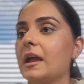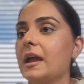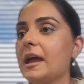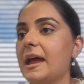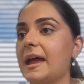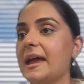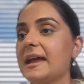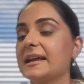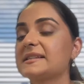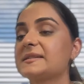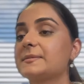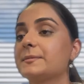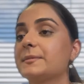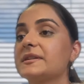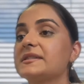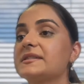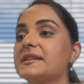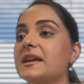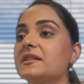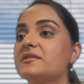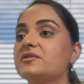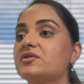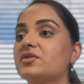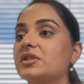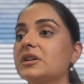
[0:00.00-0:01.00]
Express
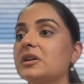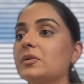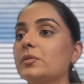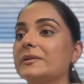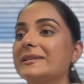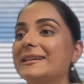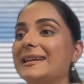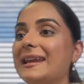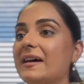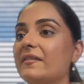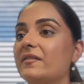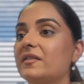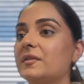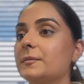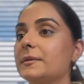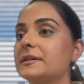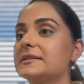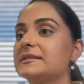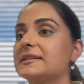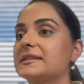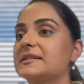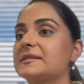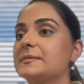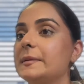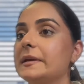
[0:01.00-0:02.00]
entry with 11
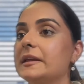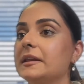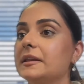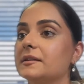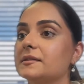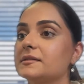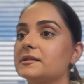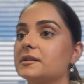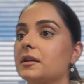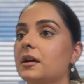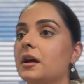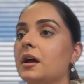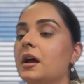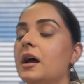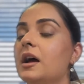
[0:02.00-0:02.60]
months experience.